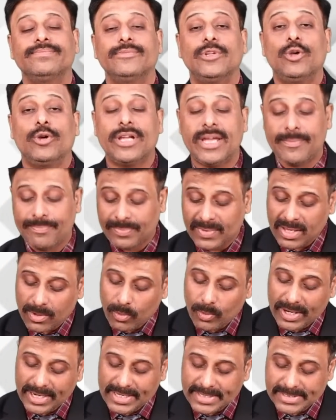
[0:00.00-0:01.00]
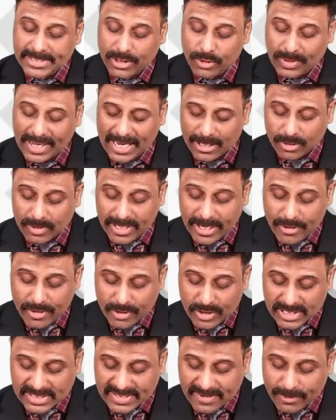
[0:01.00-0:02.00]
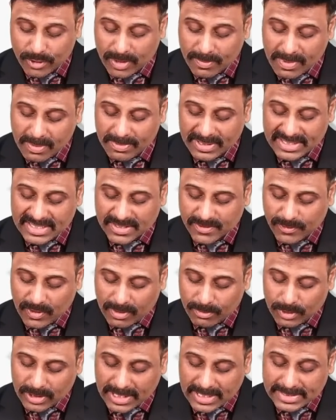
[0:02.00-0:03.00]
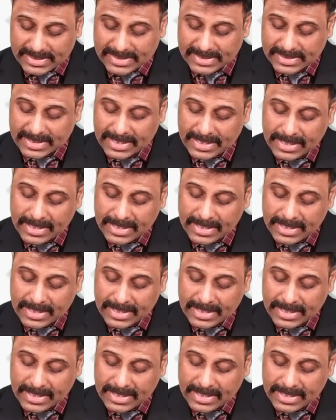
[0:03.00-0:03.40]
Okay, very easy to calculate. You just have to remember these formulas.